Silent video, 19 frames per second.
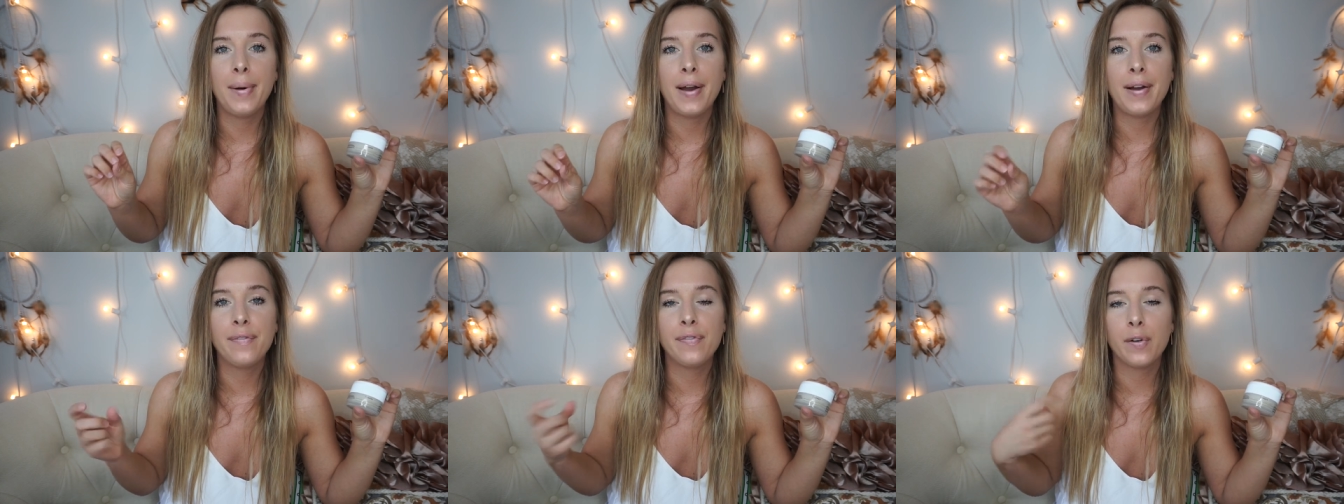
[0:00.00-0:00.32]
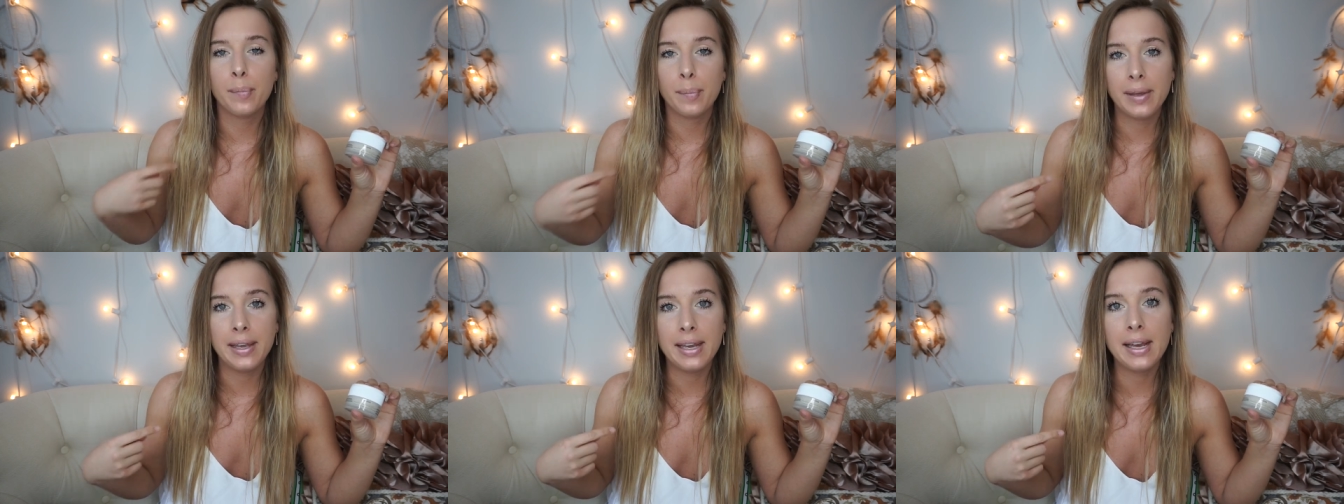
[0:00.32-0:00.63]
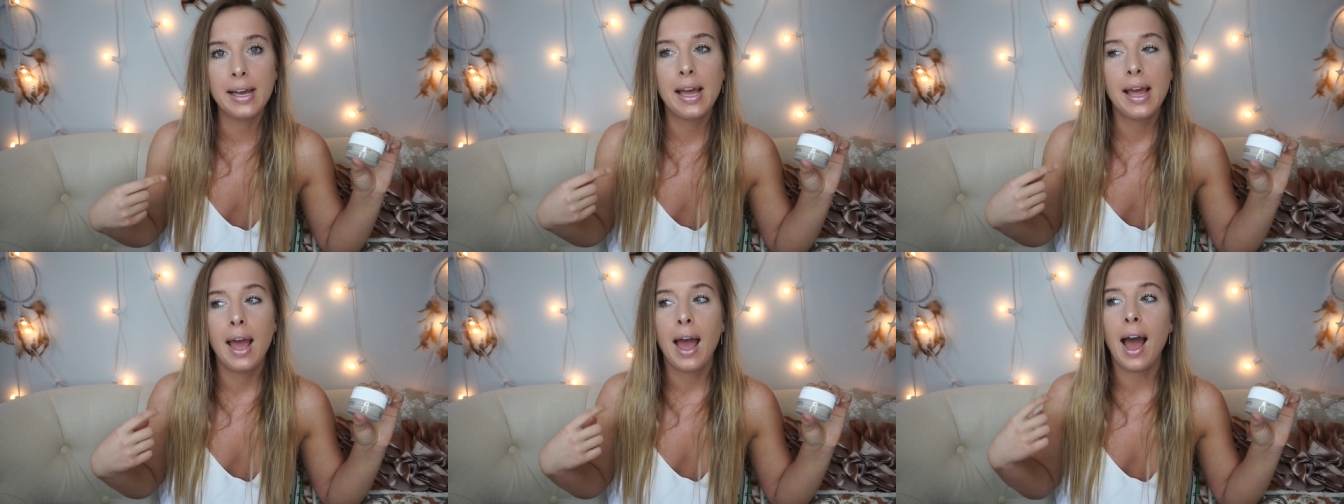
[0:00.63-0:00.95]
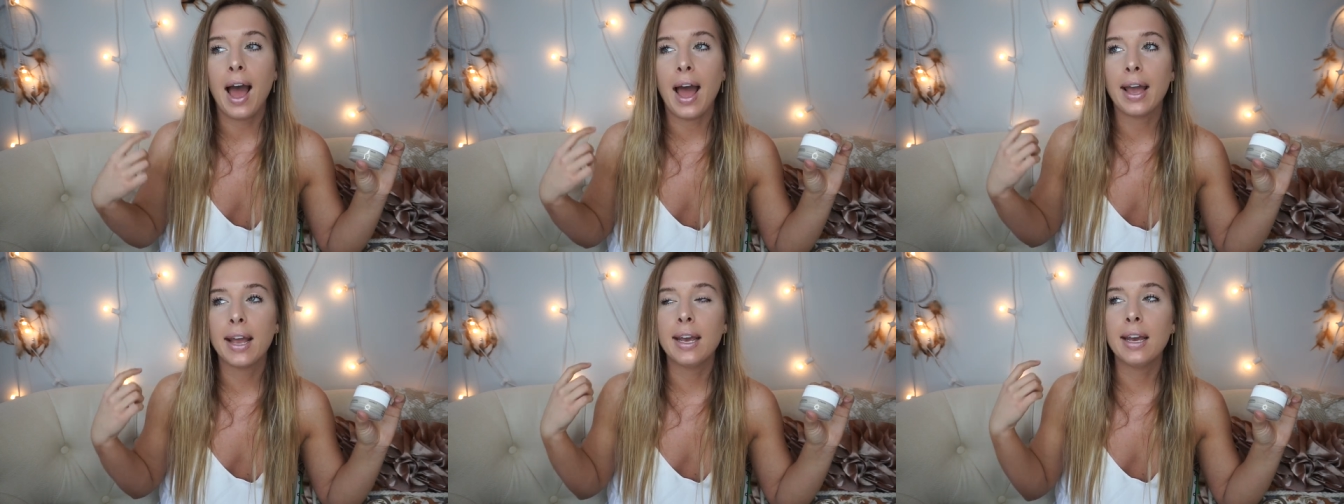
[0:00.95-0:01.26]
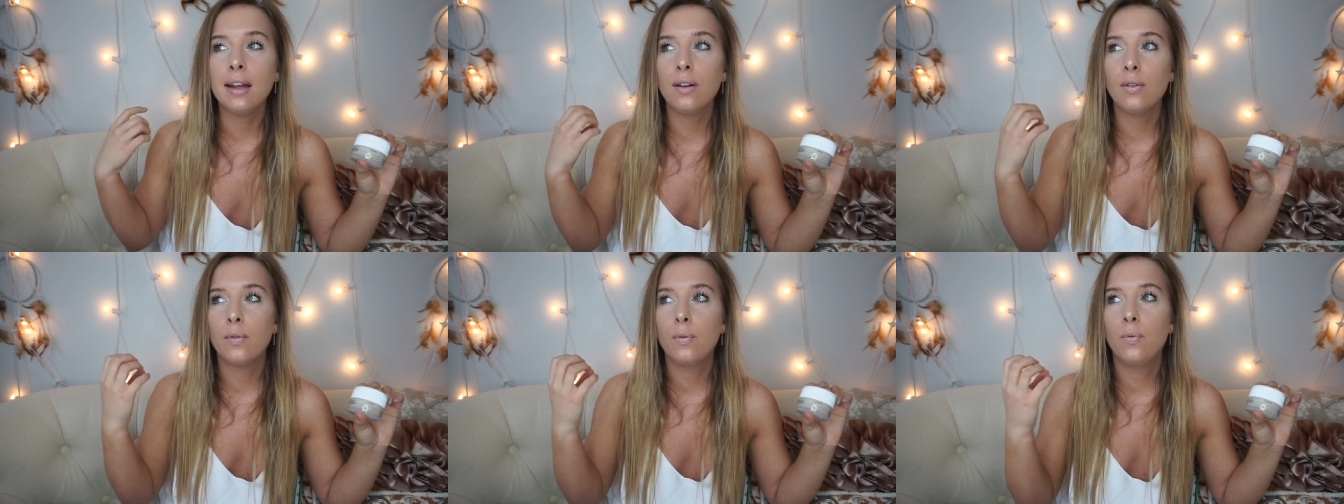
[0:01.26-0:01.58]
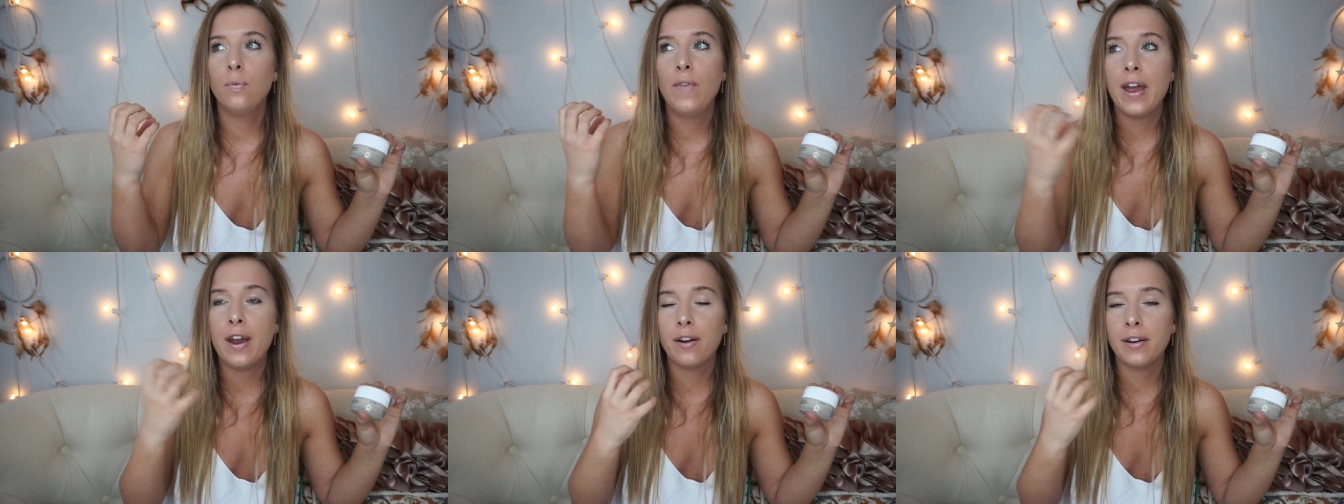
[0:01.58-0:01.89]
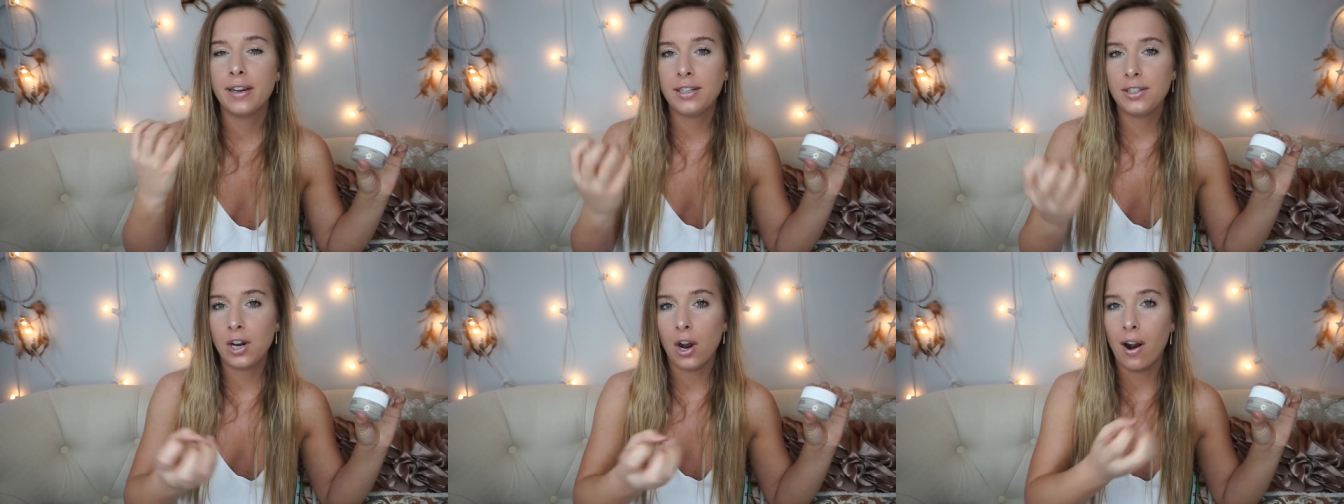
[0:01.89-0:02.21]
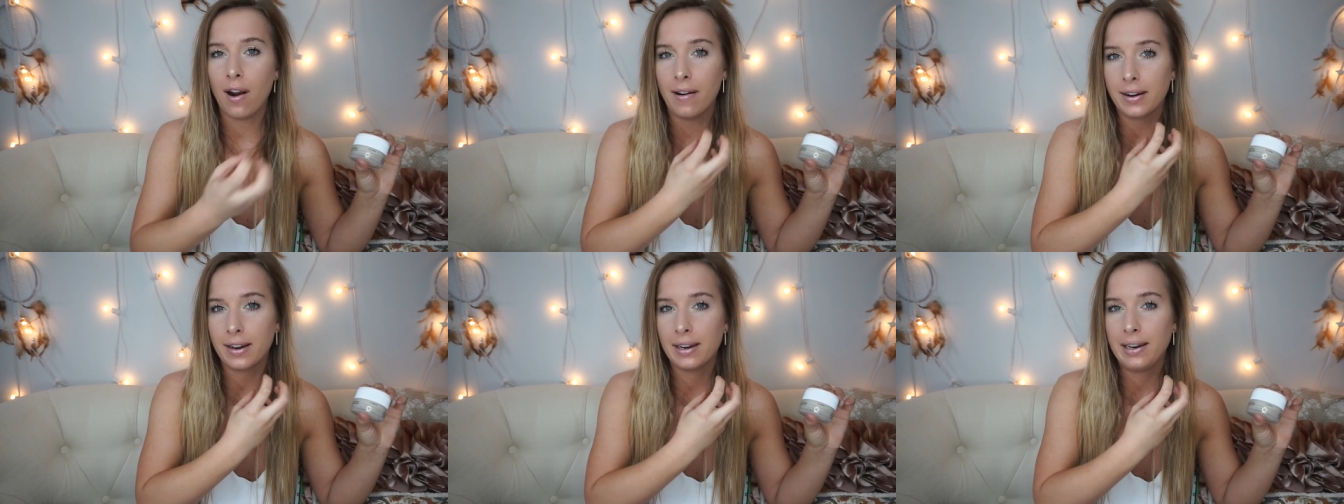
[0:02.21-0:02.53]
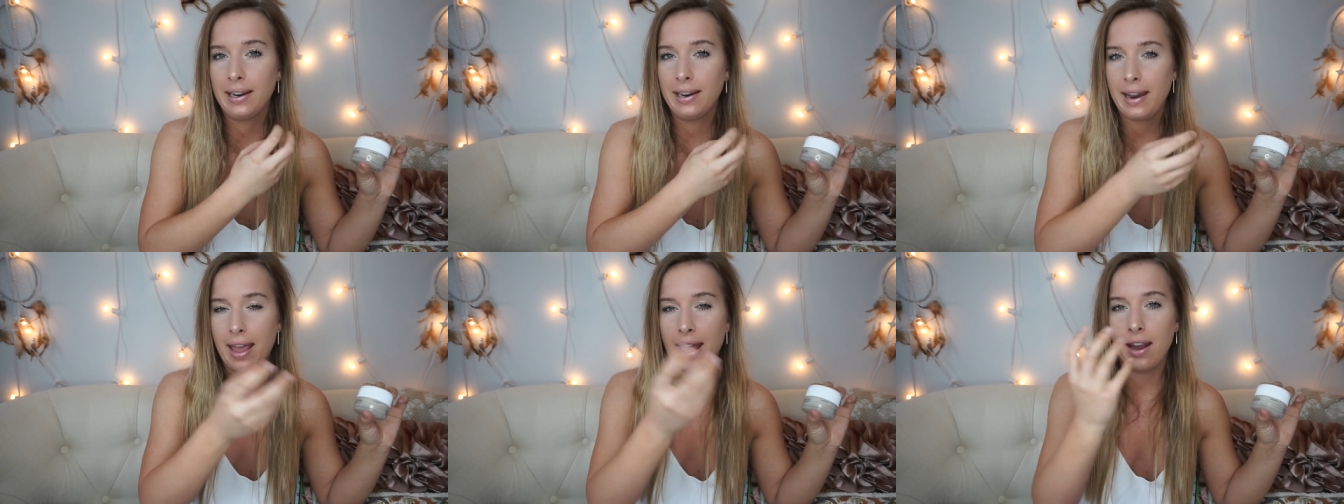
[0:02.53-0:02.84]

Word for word: But for me, I get very targeted